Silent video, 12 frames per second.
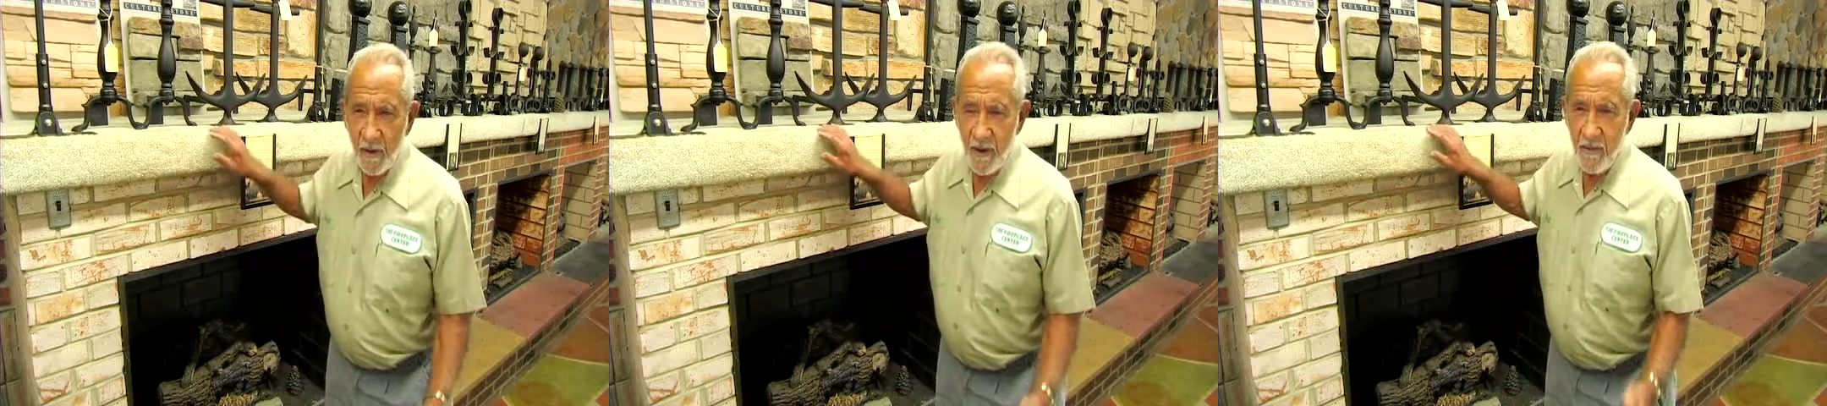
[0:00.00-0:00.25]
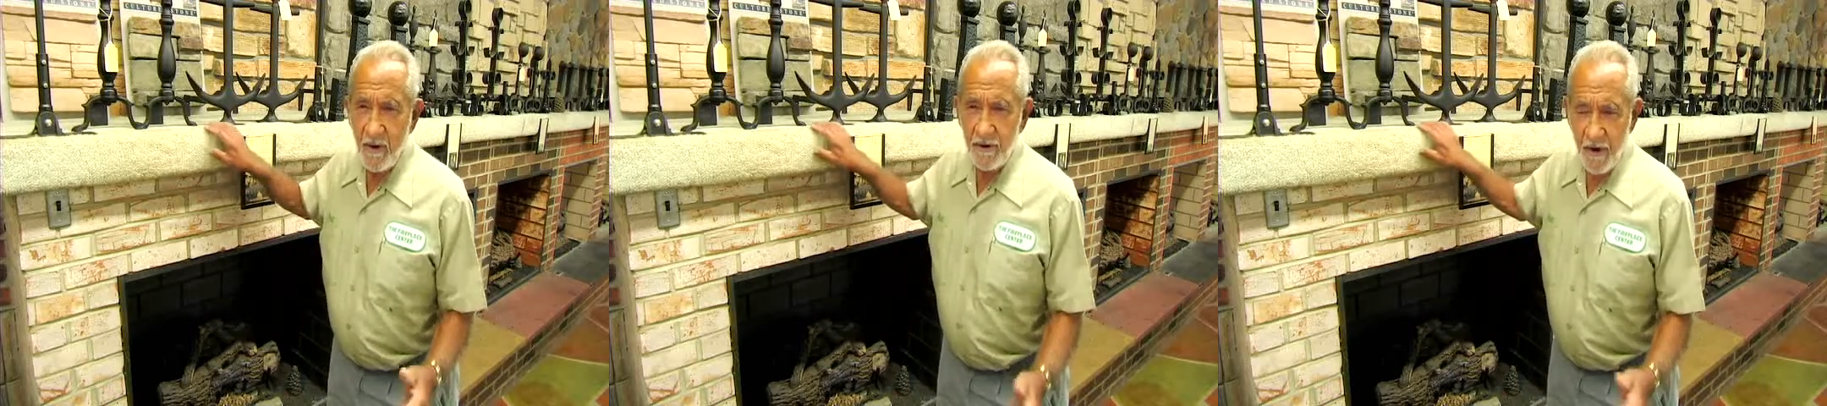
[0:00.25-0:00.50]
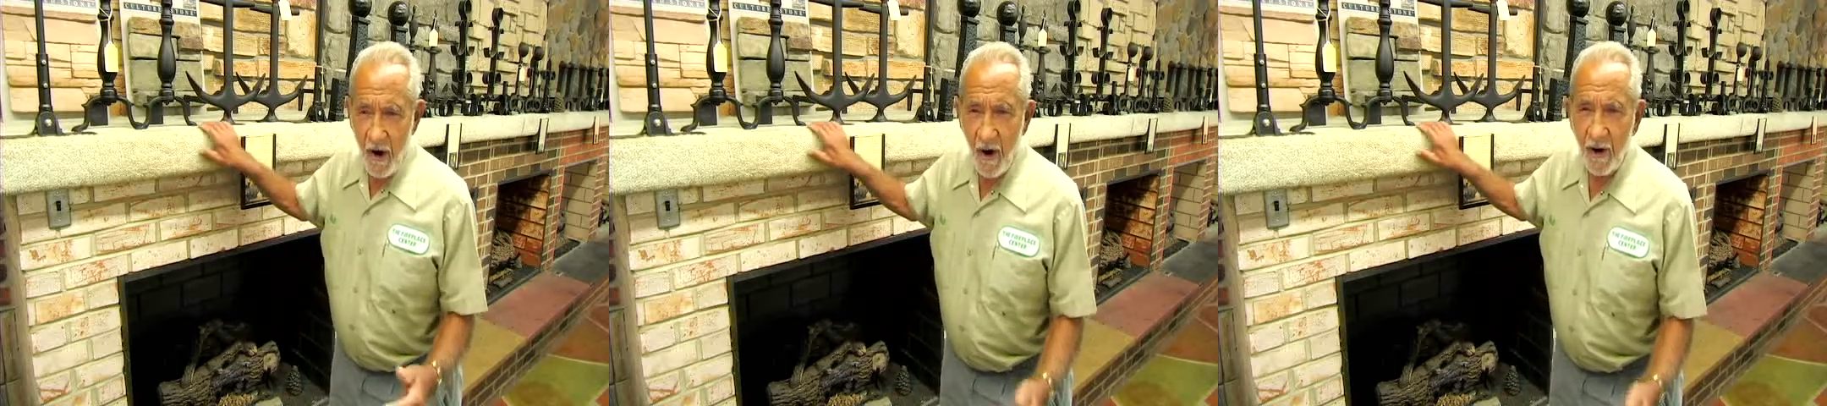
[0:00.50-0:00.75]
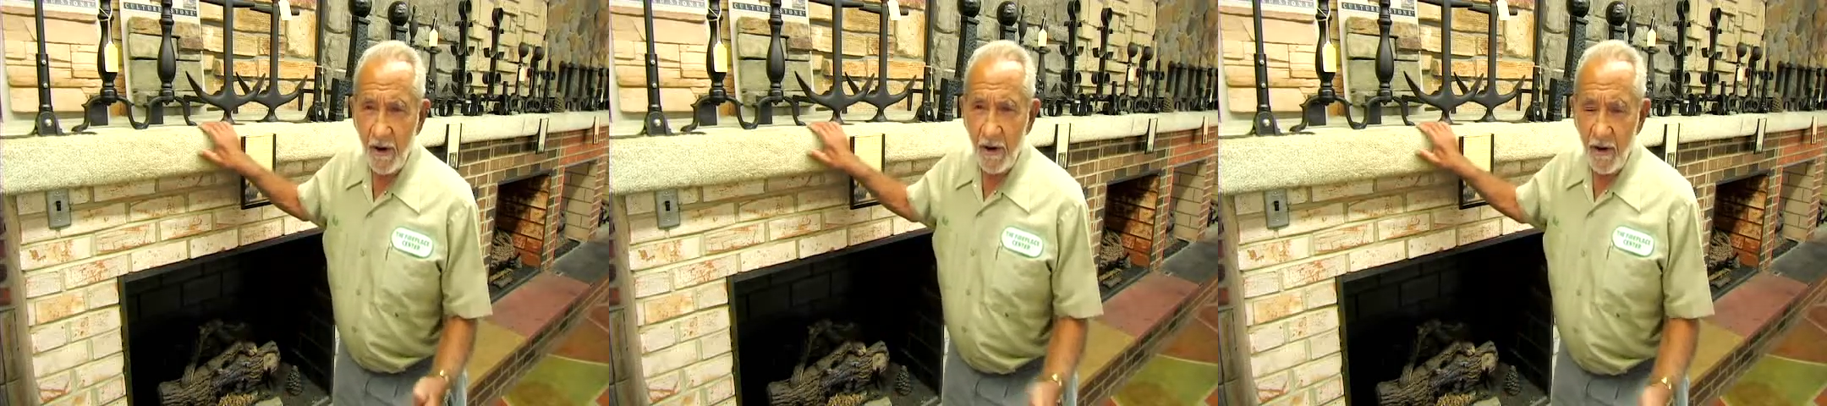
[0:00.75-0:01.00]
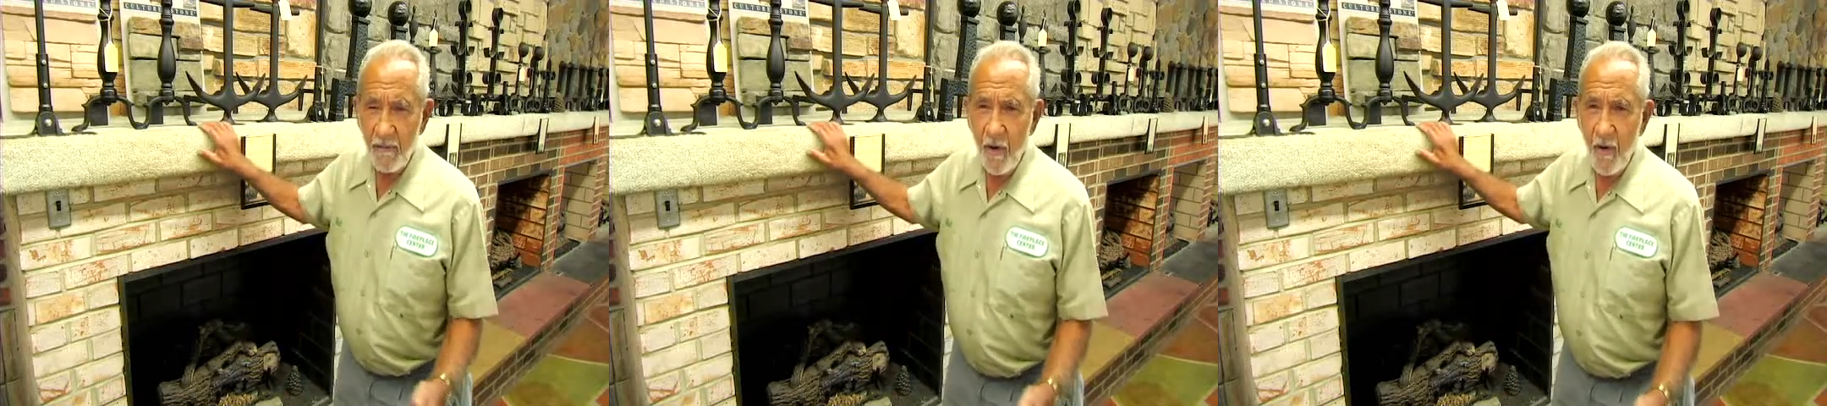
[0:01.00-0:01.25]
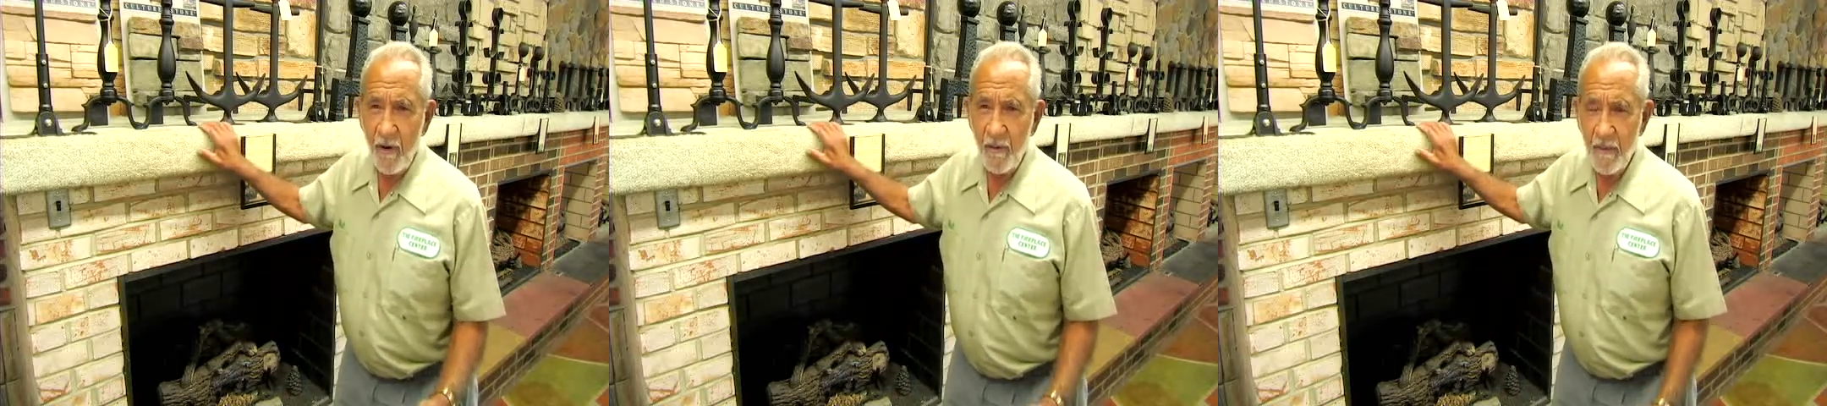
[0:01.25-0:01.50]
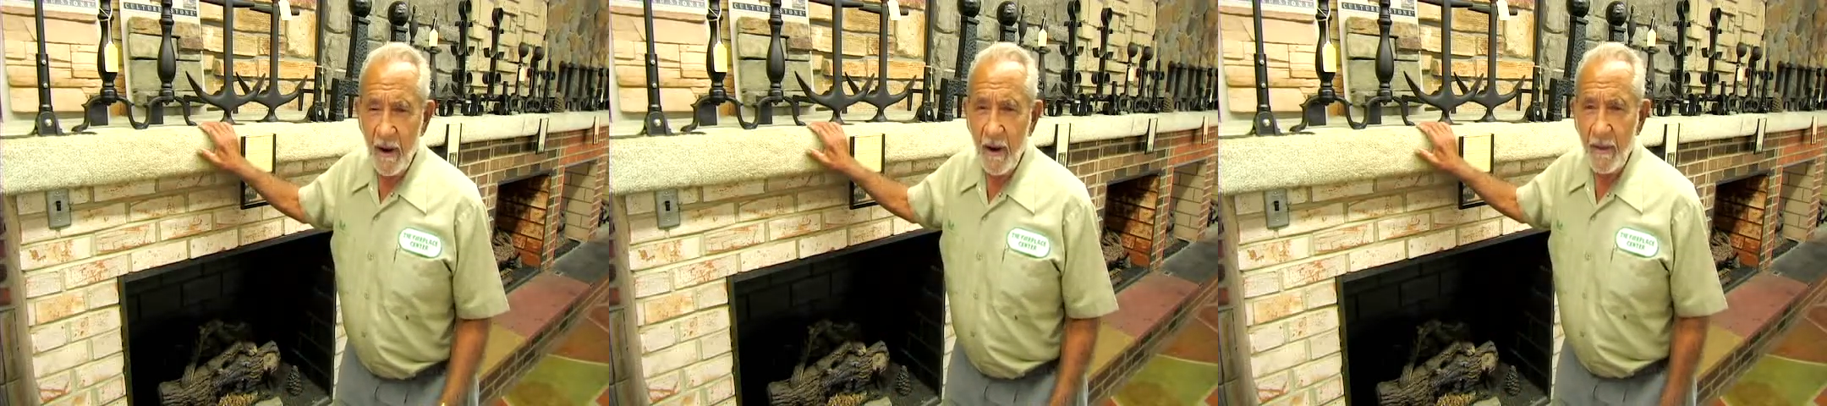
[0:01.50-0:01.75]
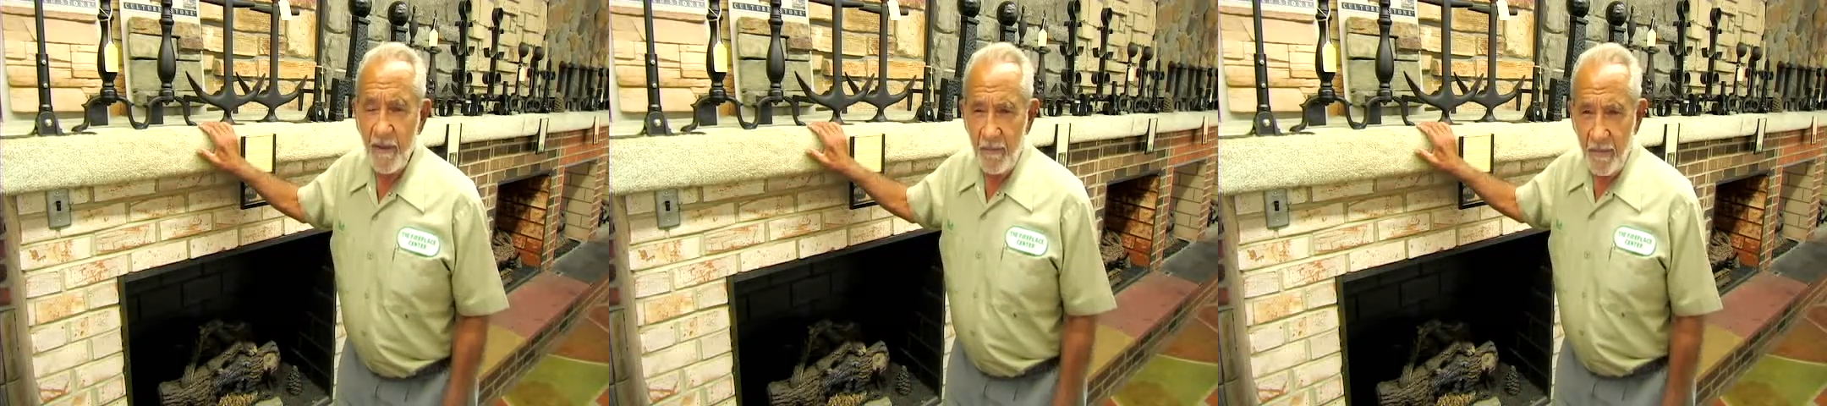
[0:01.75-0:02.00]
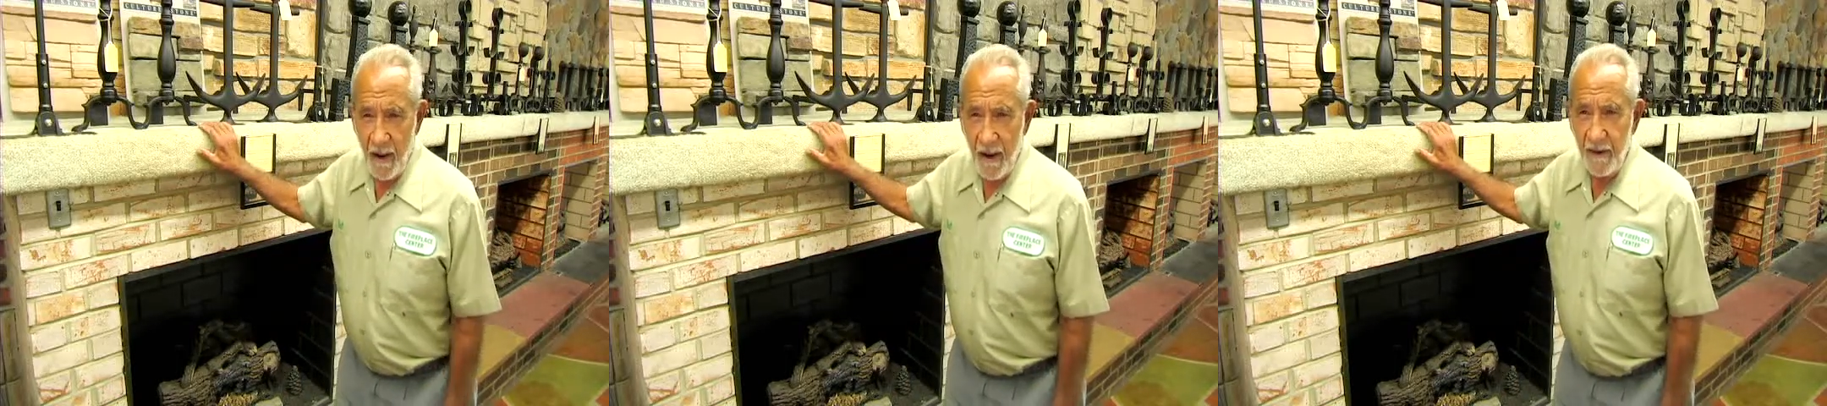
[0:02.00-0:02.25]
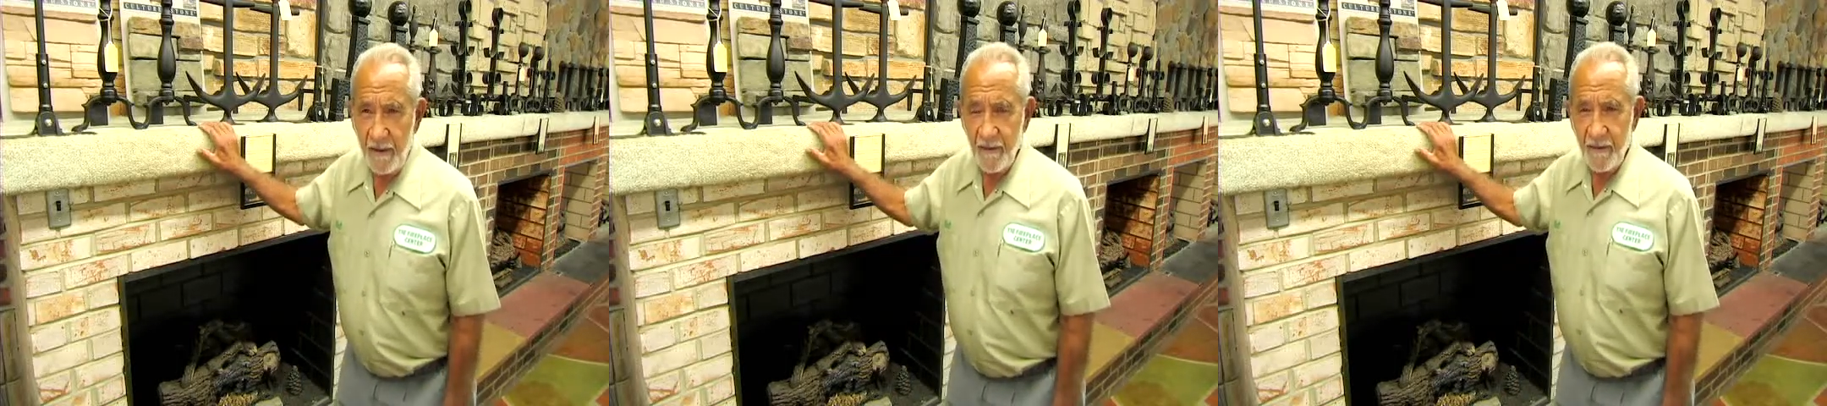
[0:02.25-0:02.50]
"Give me a target a little more in the middle of the plate."